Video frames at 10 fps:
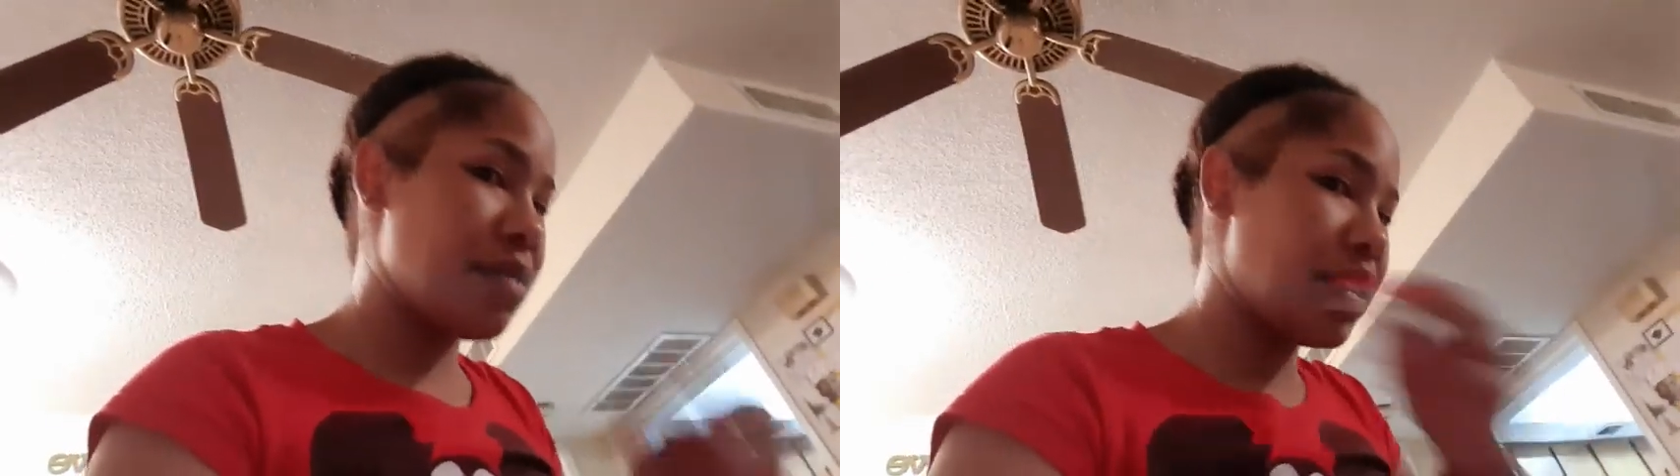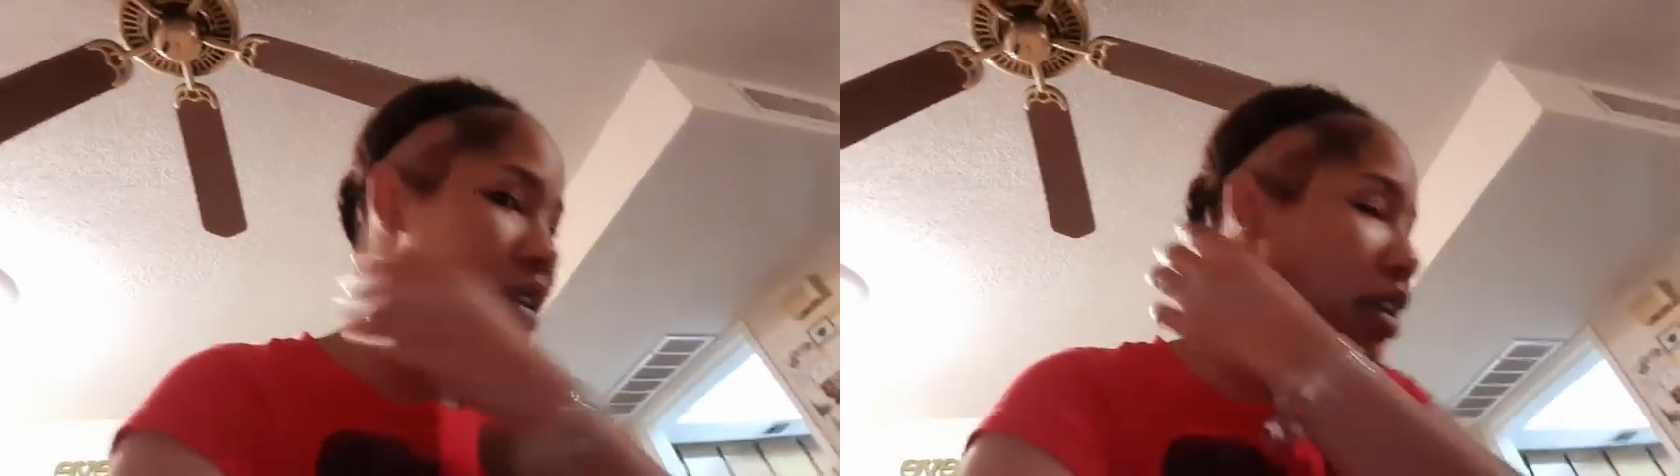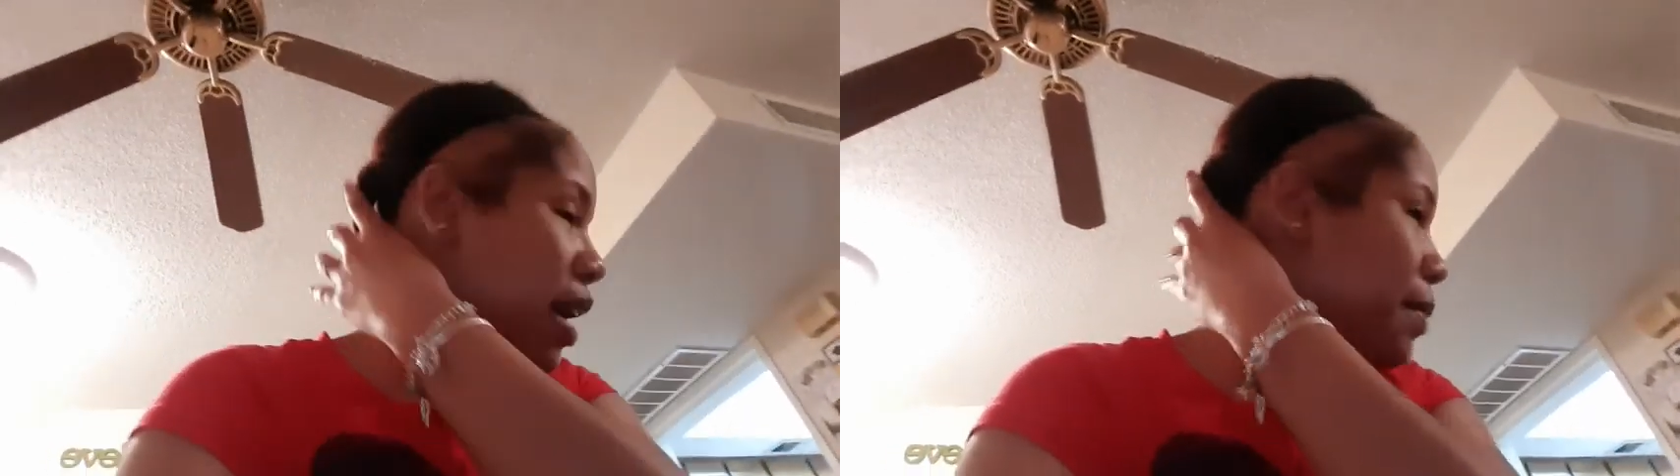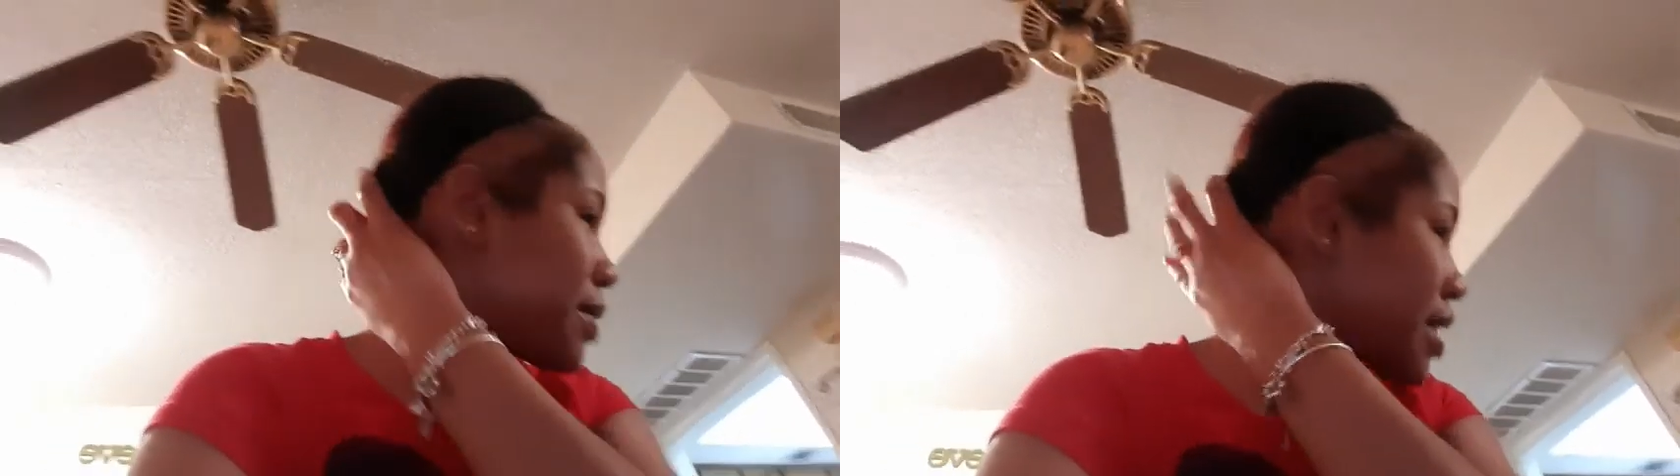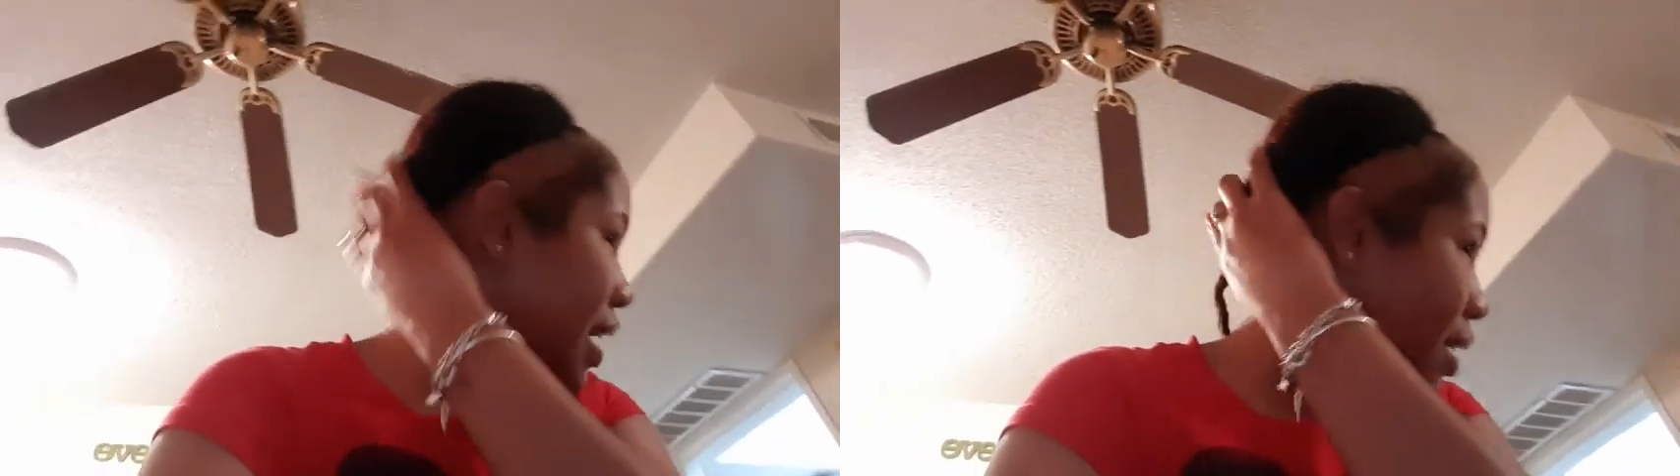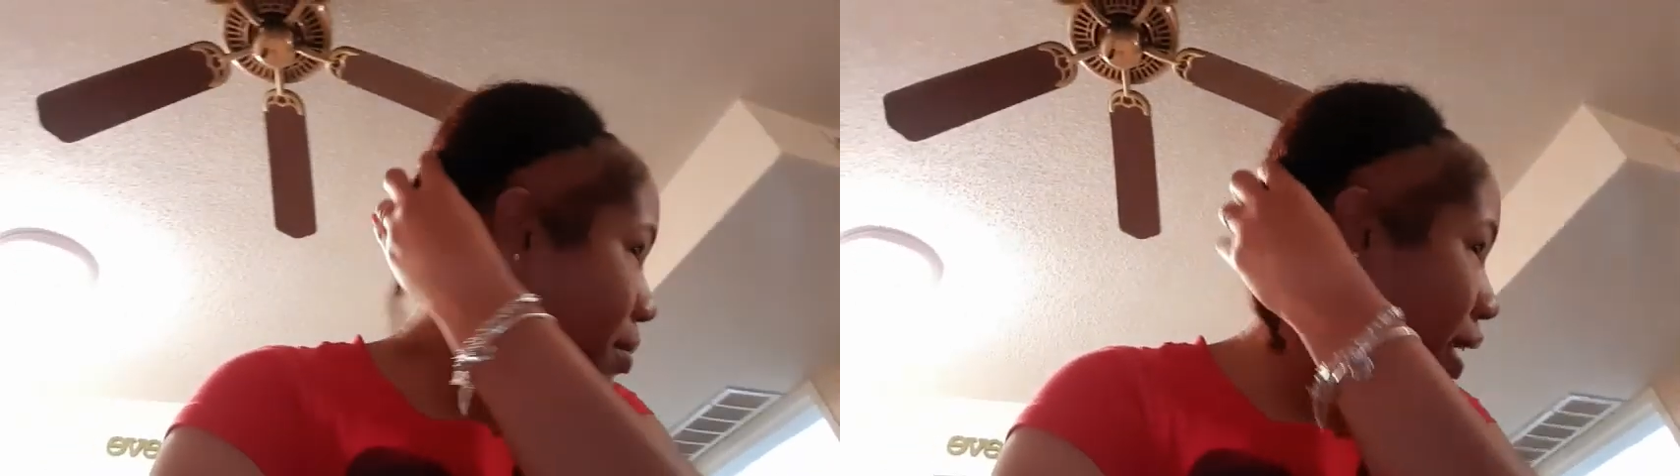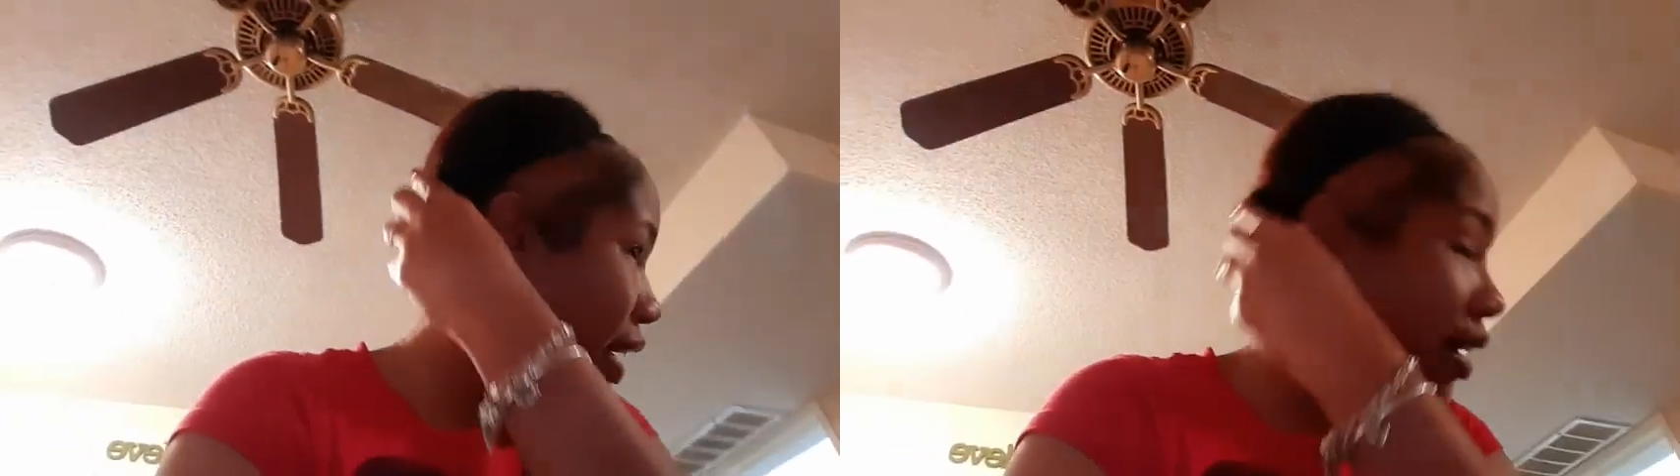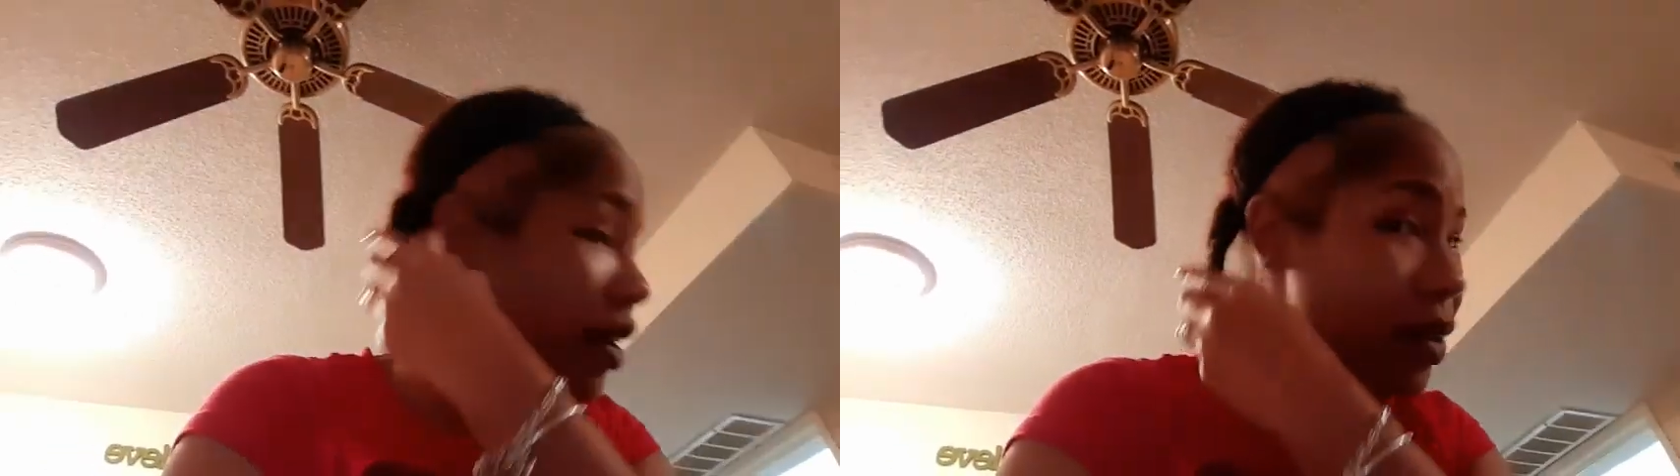But I'm gonna take them
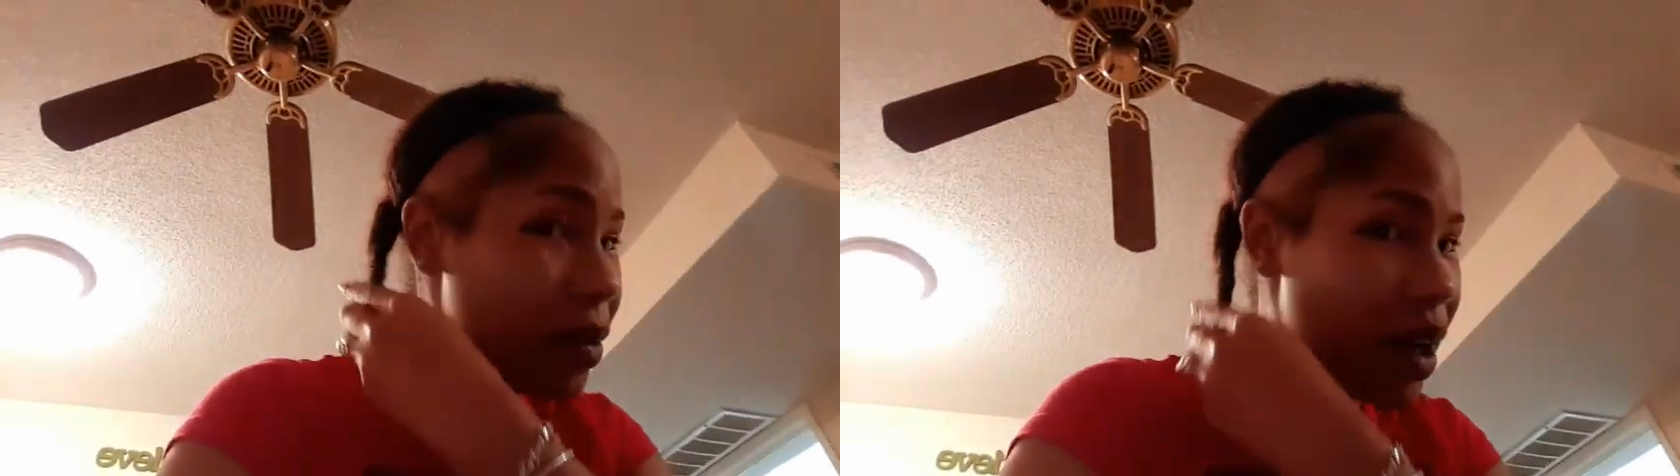down,